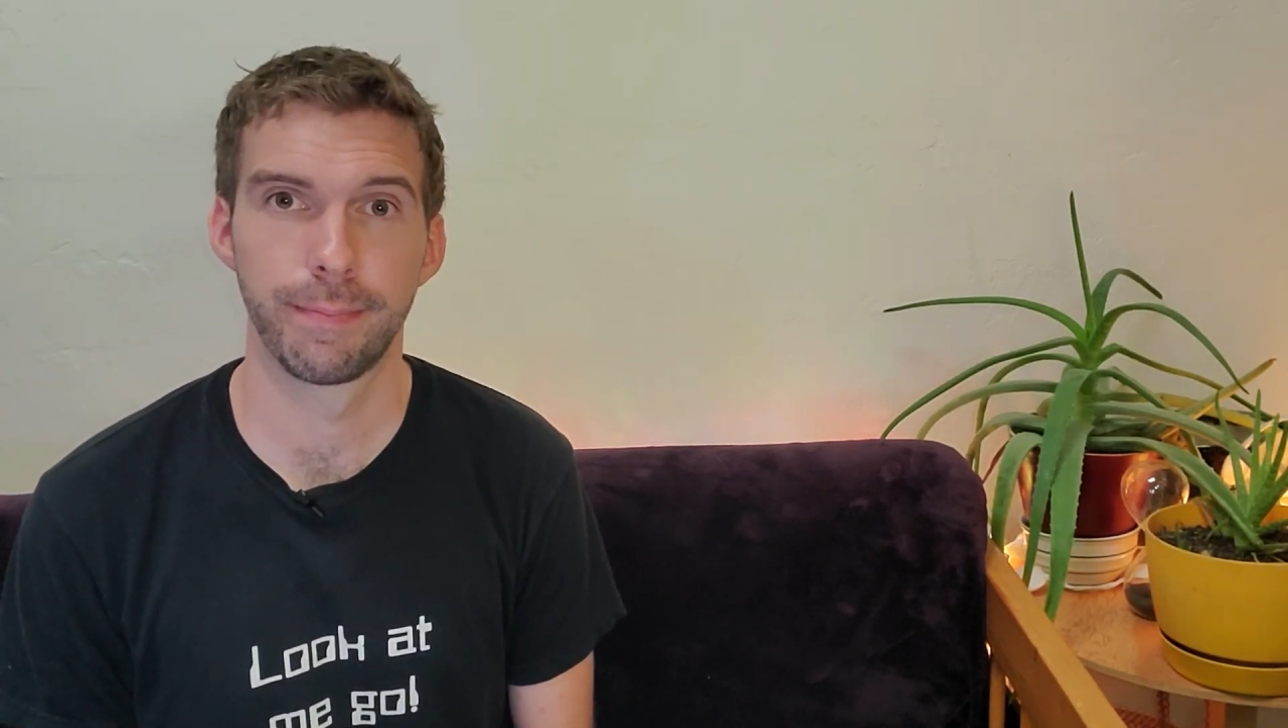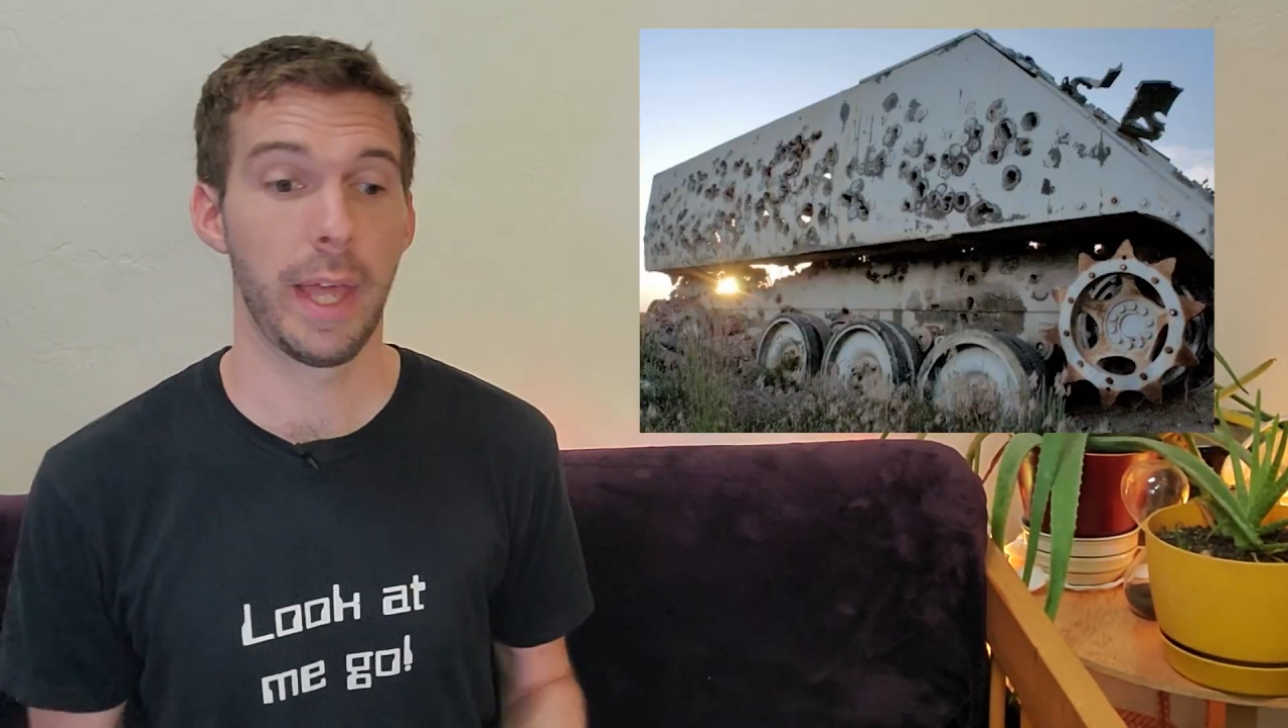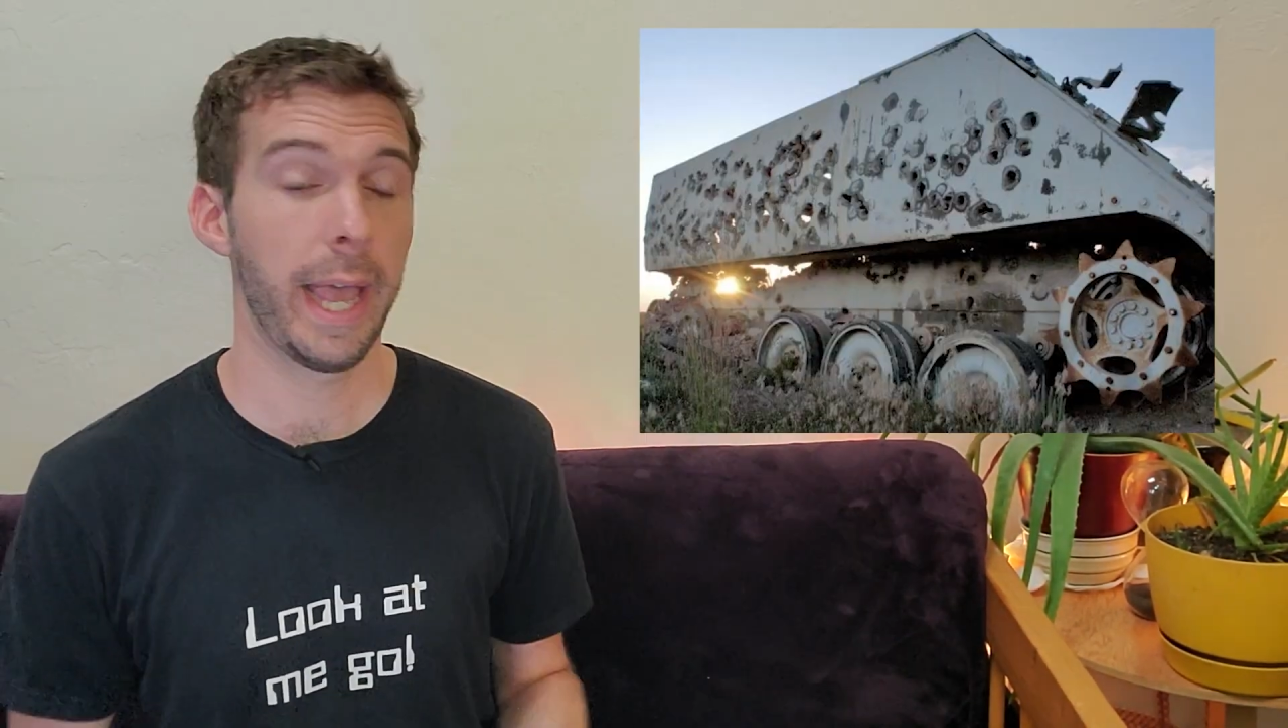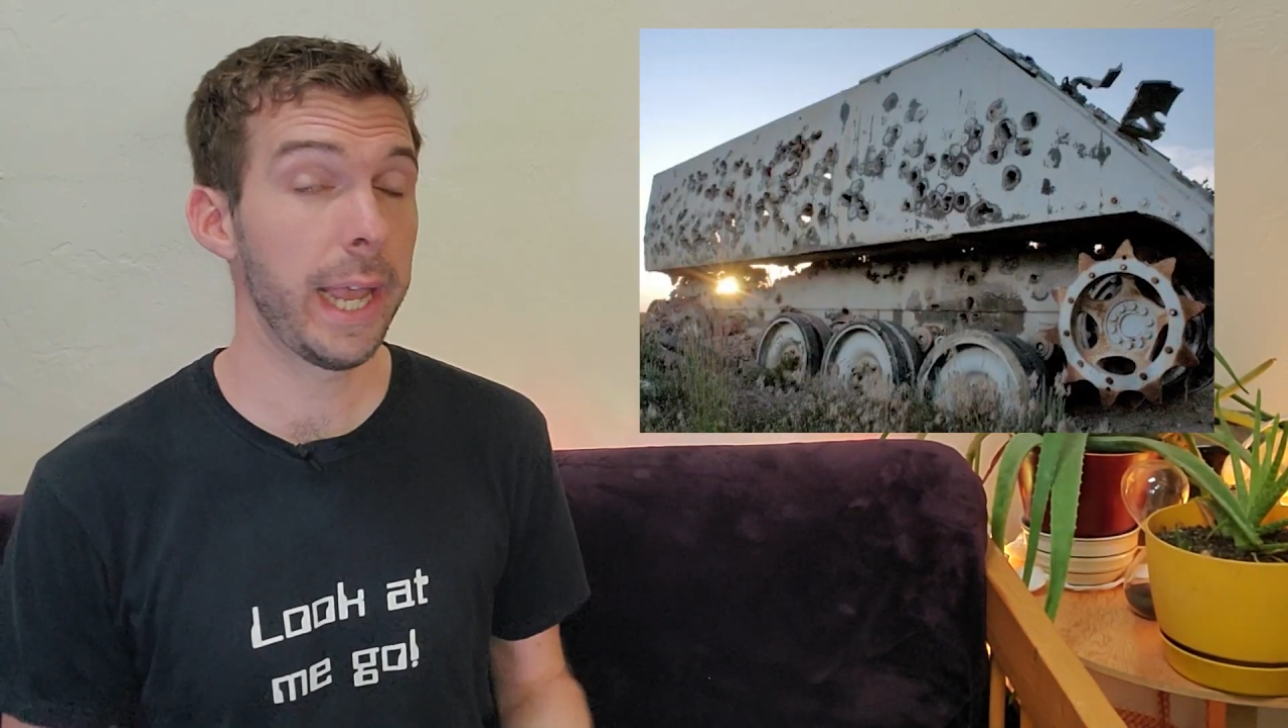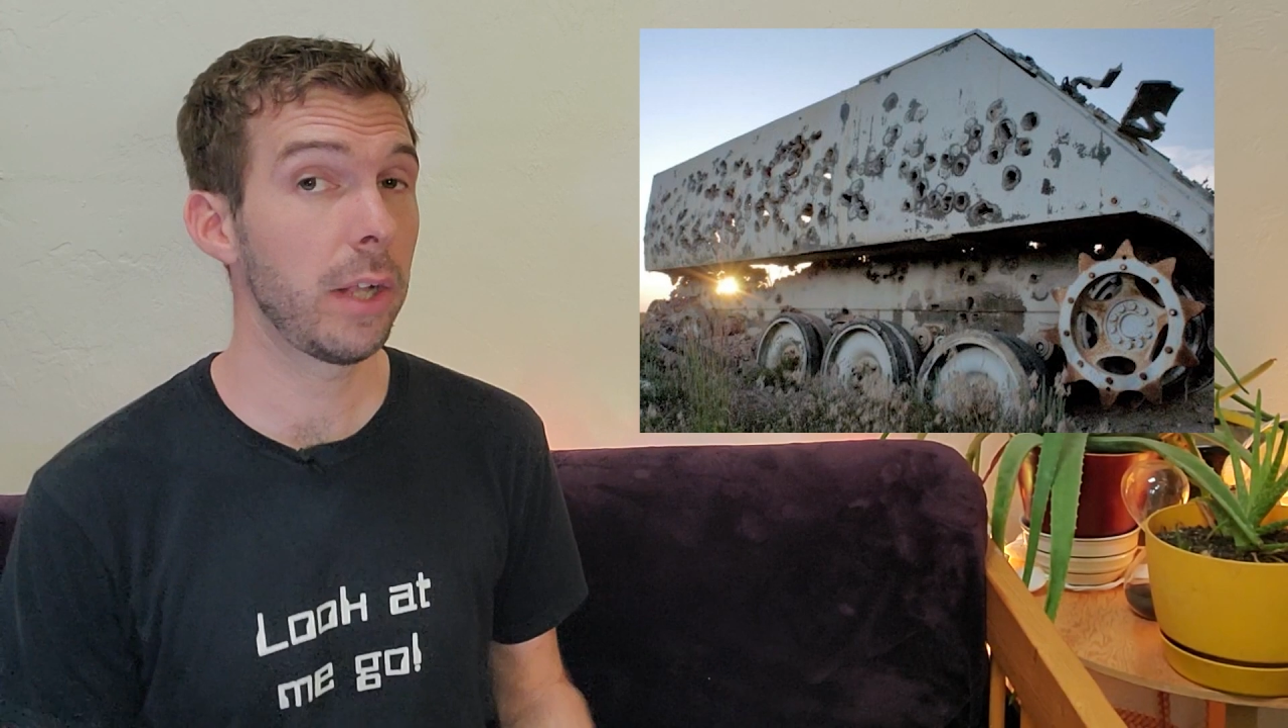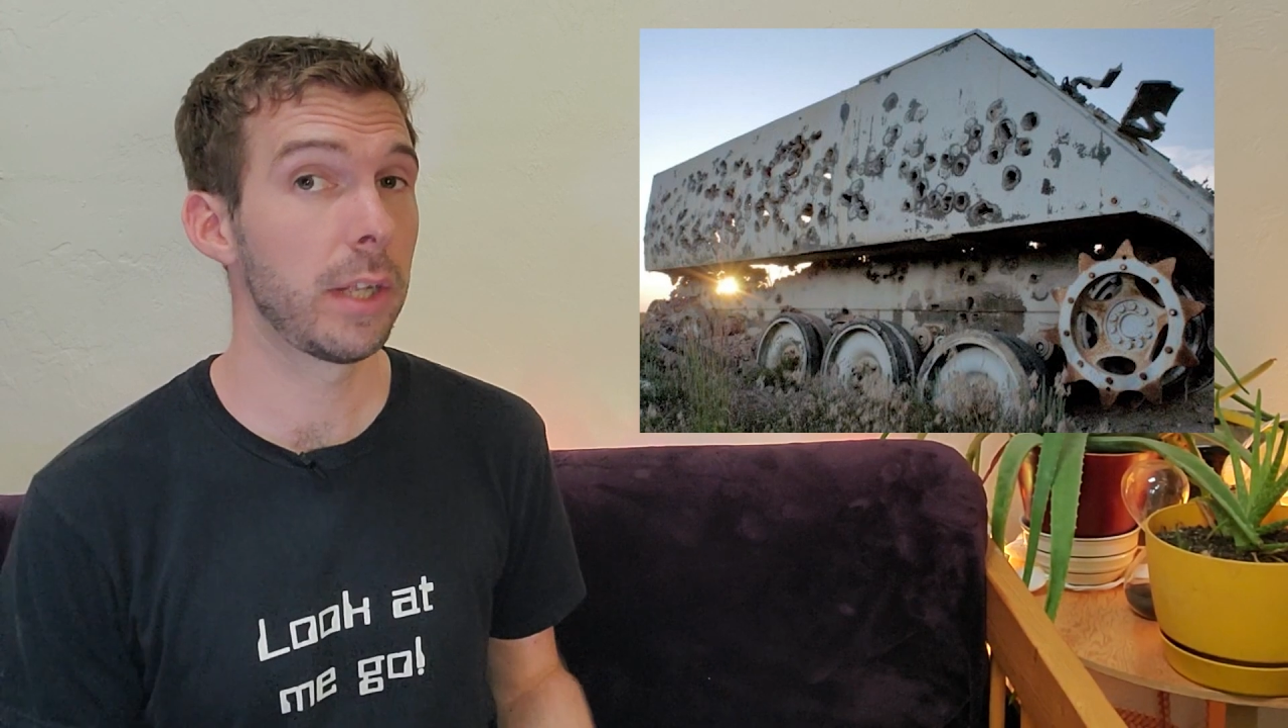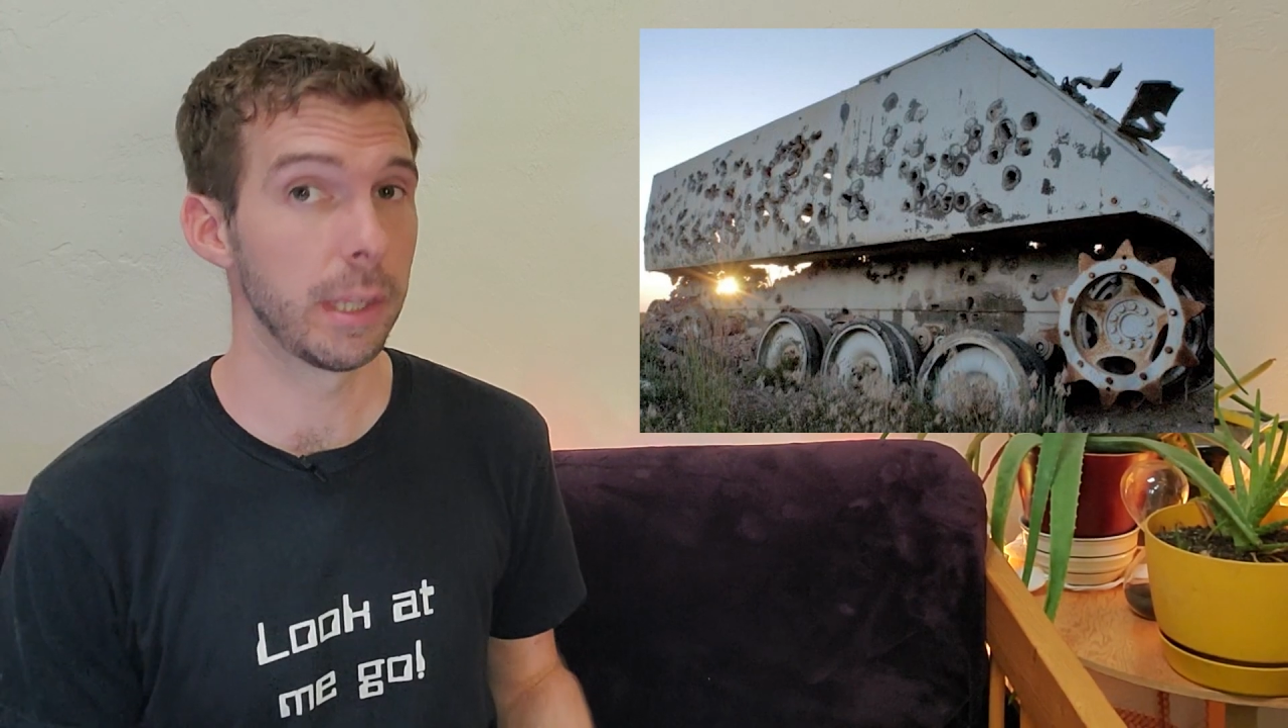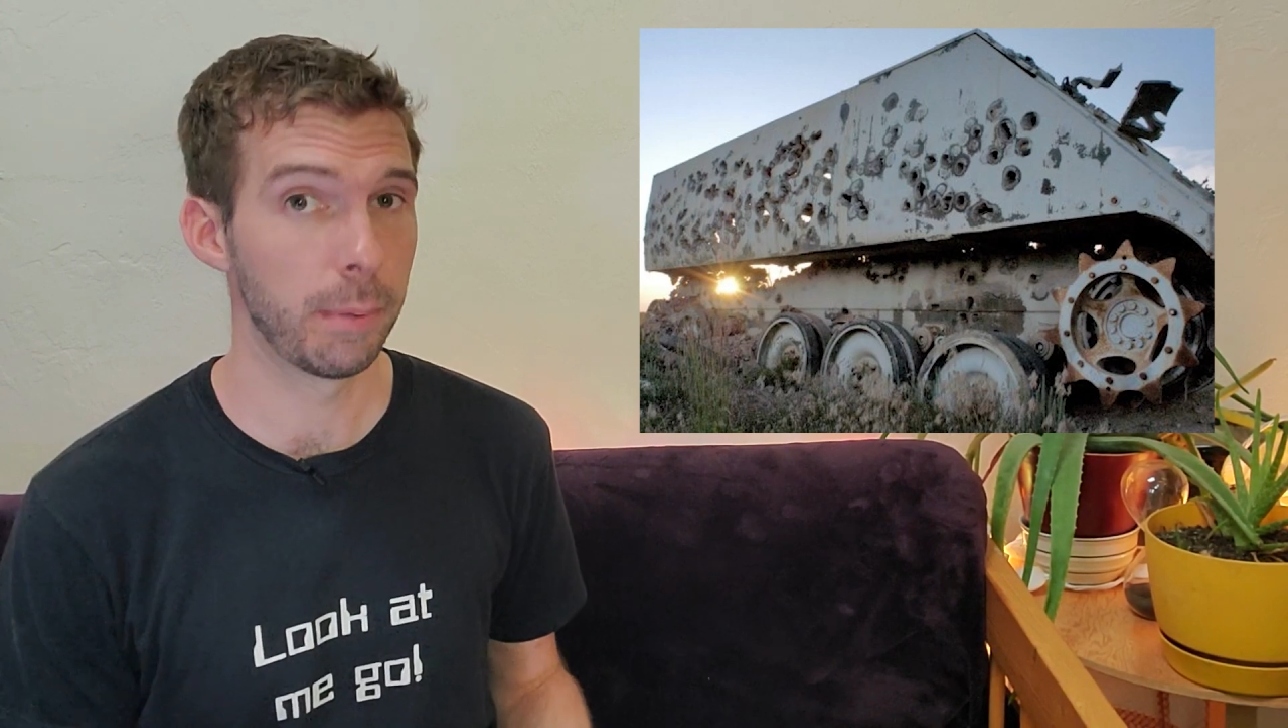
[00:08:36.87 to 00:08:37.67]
The hail on the